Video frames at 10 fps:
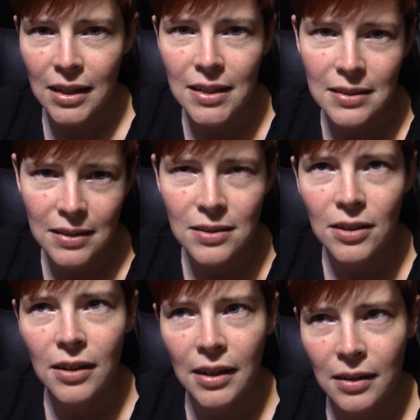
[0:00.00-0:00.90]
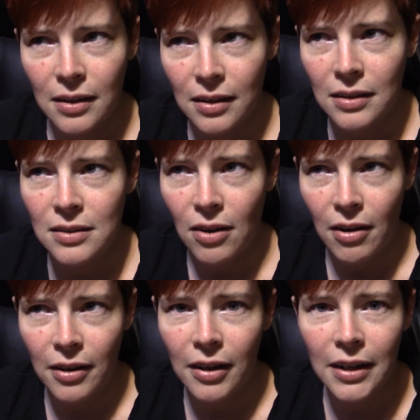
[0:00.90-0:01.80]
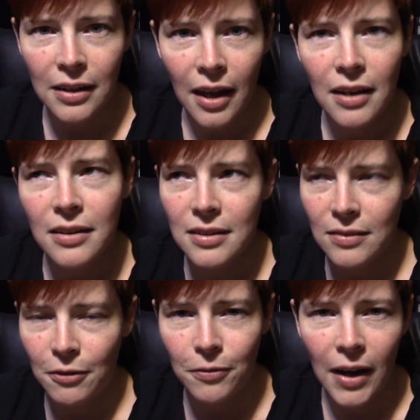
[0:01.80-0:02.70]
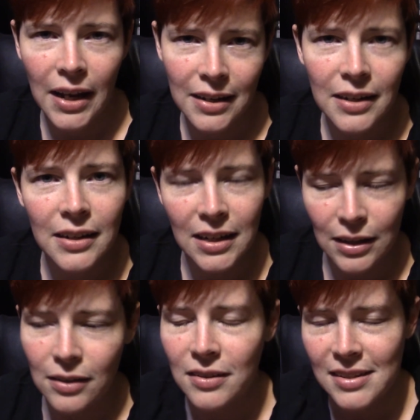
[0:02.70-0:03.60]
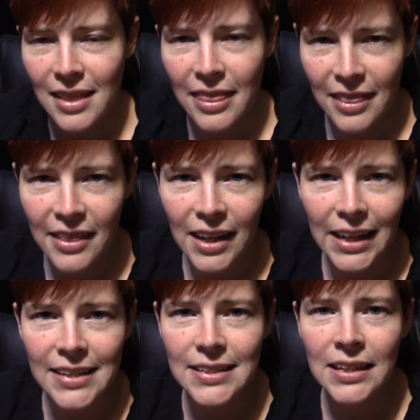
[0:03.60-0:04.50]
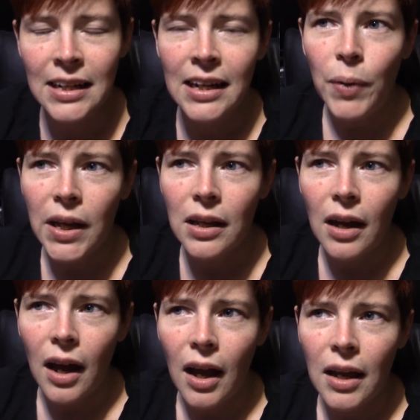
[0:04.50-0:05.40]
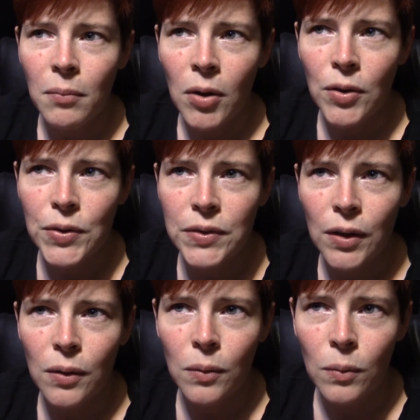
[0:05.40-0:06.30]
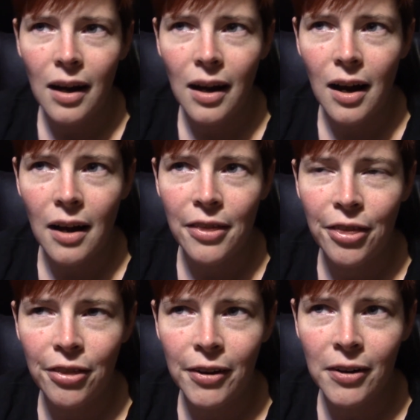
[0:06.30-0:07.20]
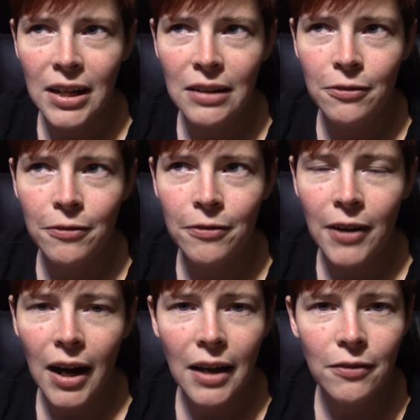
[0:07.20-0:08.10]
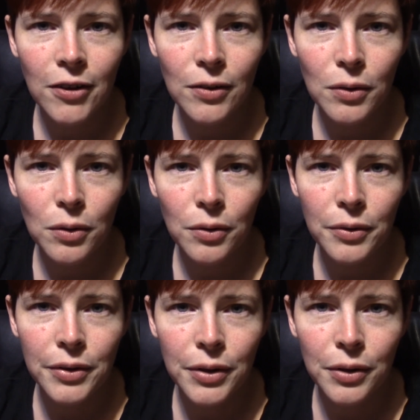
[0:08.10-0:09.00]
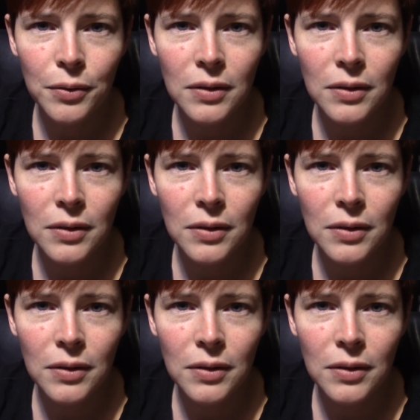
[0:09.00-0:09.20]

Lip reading: a sister, and a daughter, and a friend, and the list. But I am also a 35-year-old who